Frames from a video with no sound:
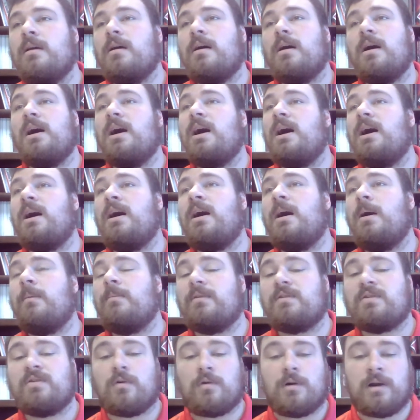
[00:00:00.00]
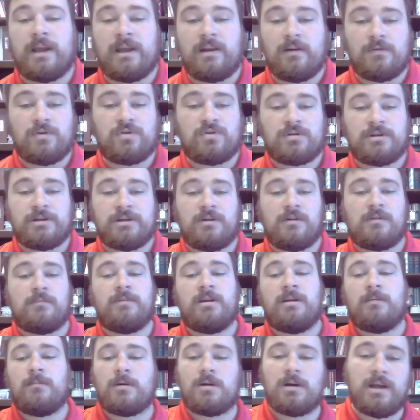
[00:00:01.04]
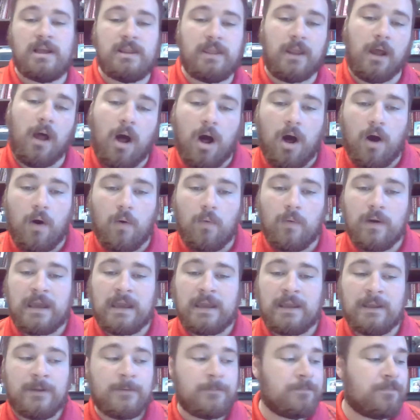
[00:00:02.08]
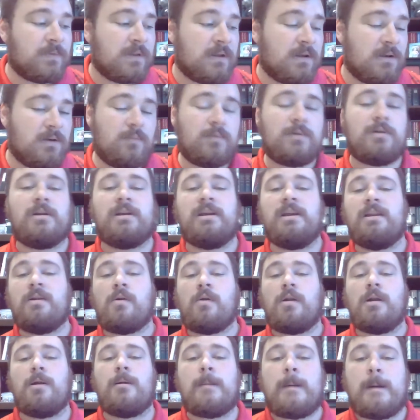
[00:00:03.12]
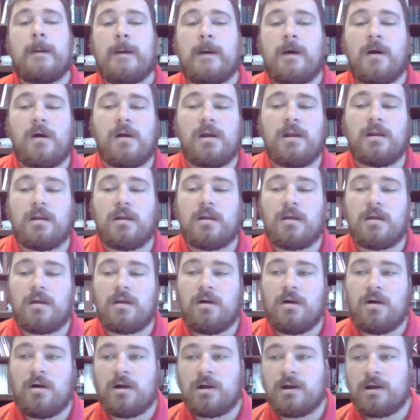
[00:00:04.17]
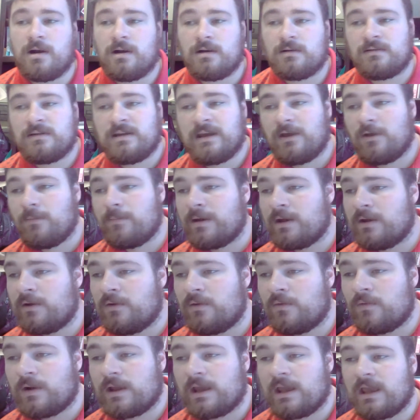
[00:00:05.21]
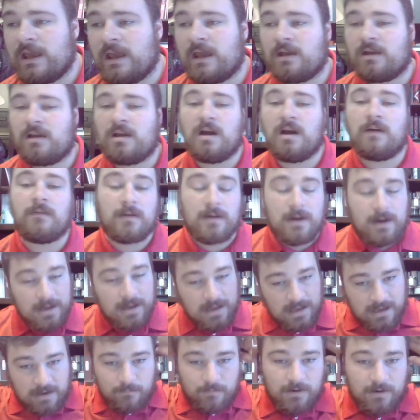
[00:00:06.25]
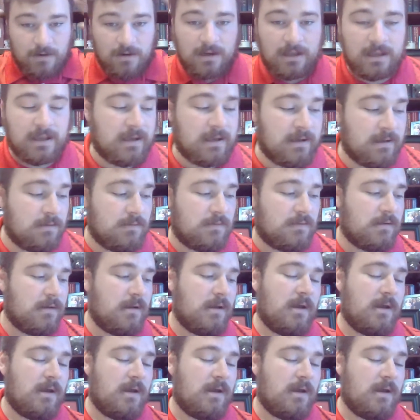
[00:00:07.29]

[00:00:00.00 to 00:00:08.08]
The tornado drill, remember, in the hallway, we're going to get on our tailbone and cover our head with our hands